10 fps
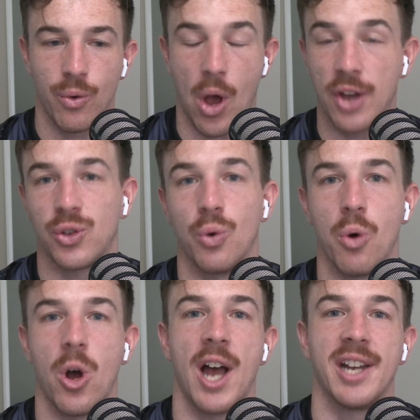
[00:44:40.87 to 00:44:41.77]
I saw
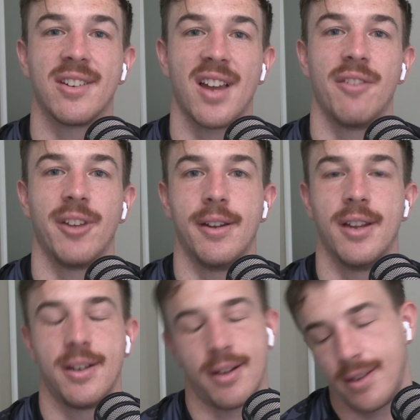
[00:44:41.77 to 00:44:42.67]
what Ardie Savea did.